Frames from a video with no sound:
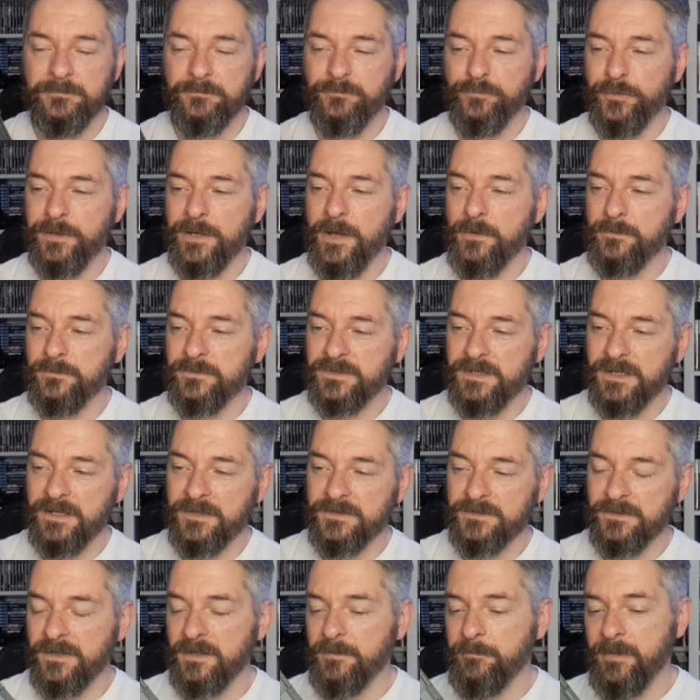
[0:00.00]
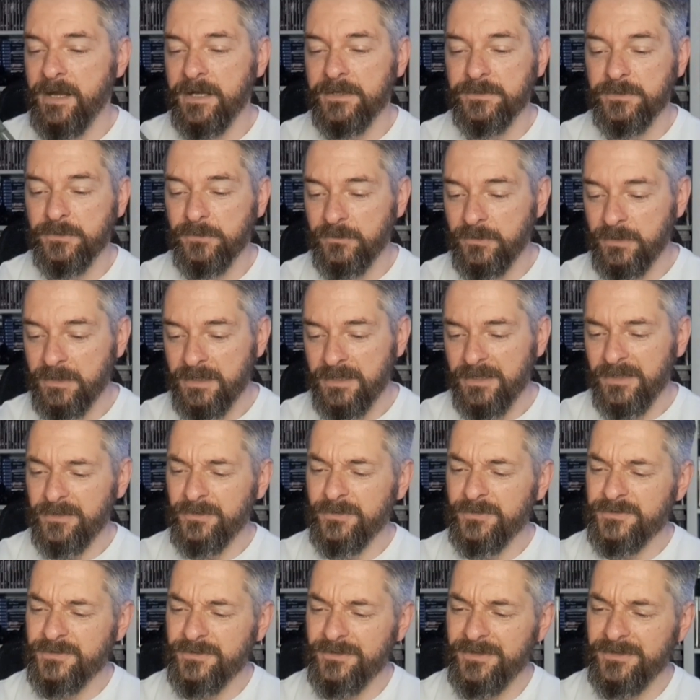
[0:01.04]
pre-owned stickers on the manual, and
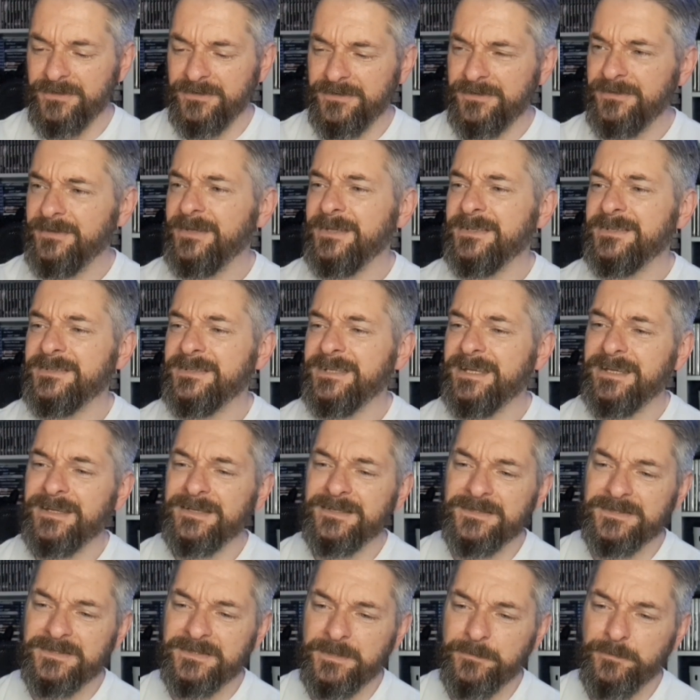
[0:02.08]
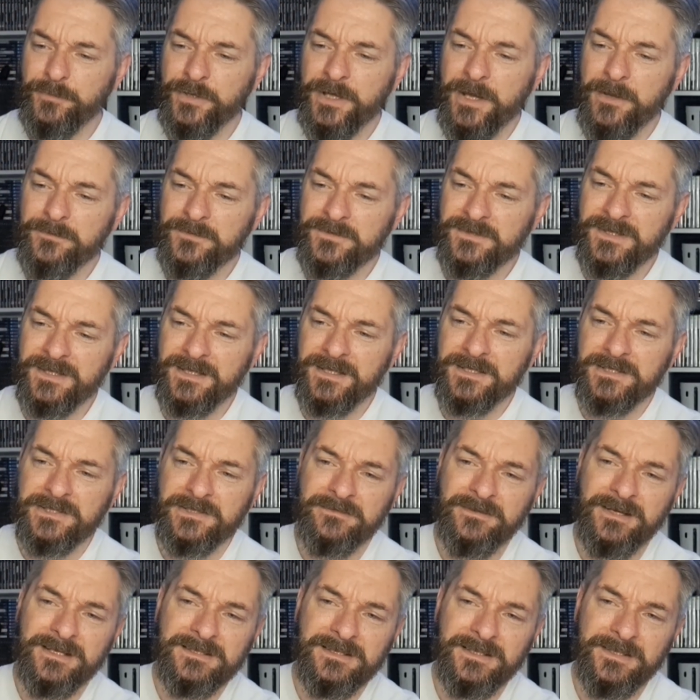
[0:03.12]
also the stickers, the pre-owned stickers
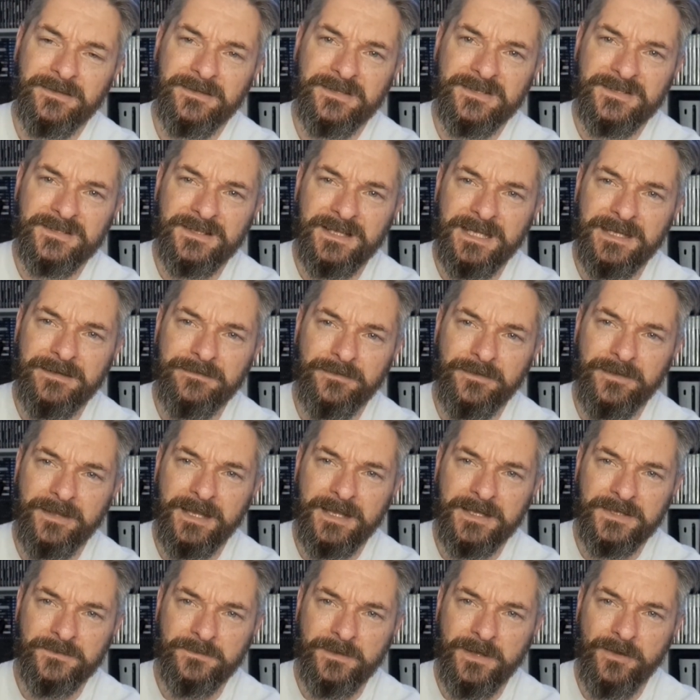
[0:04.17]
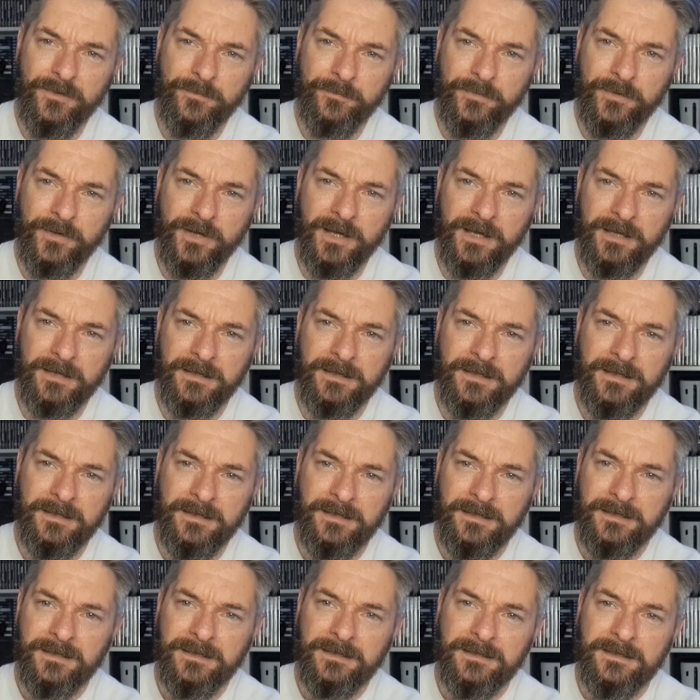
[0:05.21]
are actually on the sleeve on that as well, but
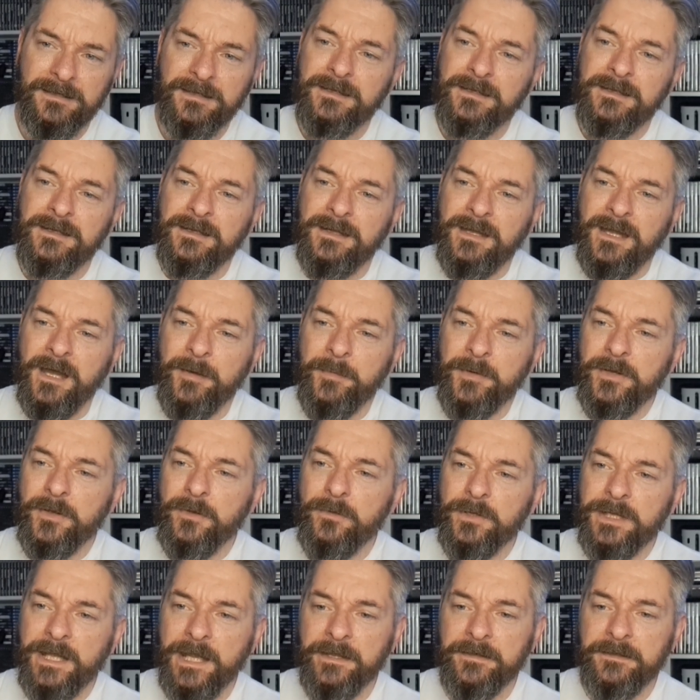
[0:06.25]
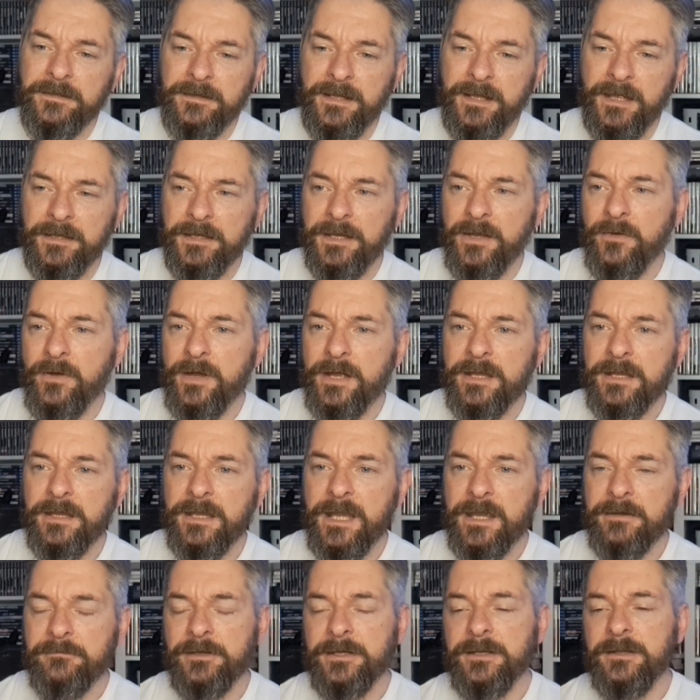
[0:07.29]
I'm an old hand at that now. I can
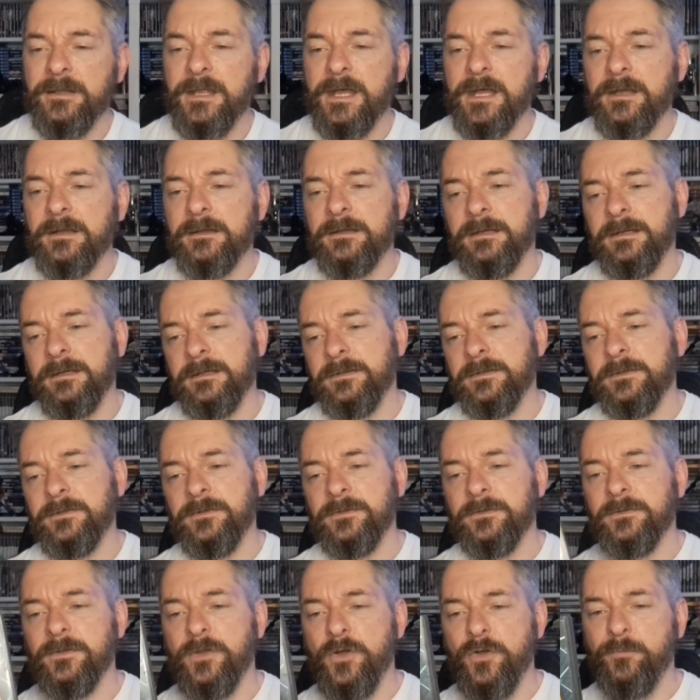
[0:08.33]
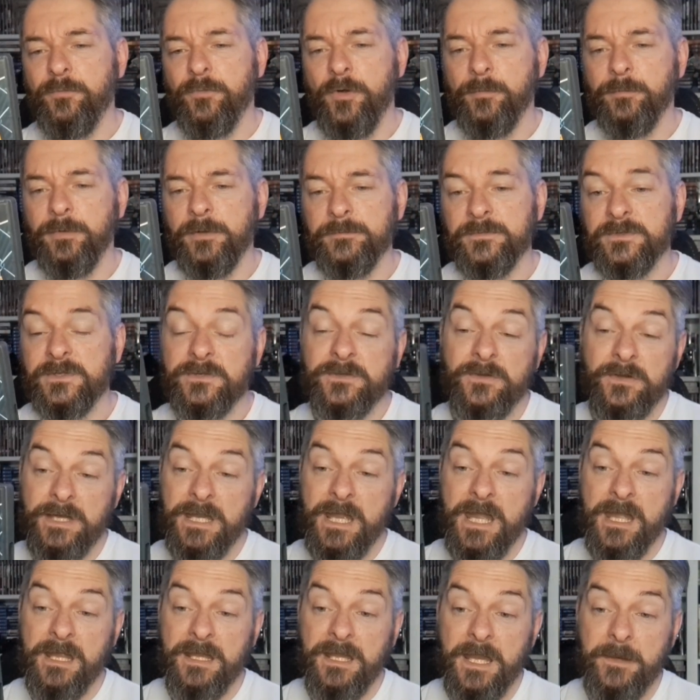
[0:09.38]
get rid of that, no problems. So
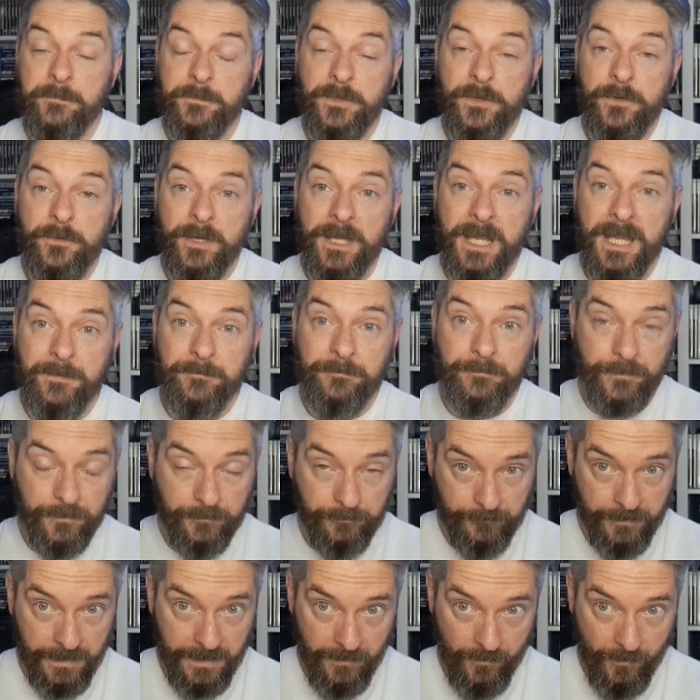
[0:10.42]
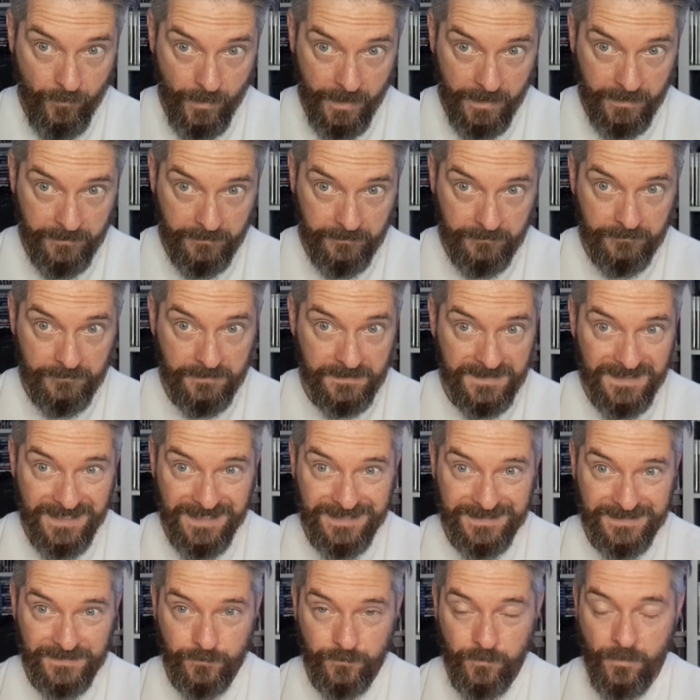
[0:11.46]
yeah, GameCube game for £3,
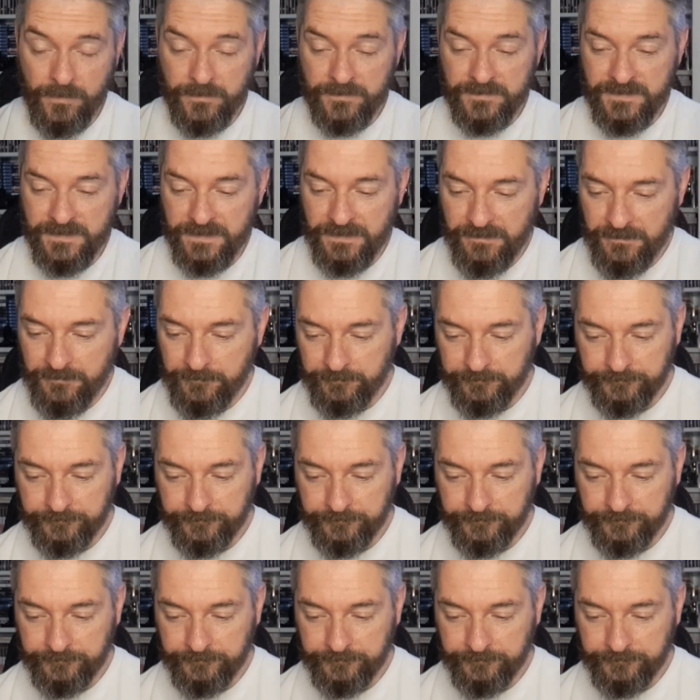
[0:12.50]
Taz Wanted.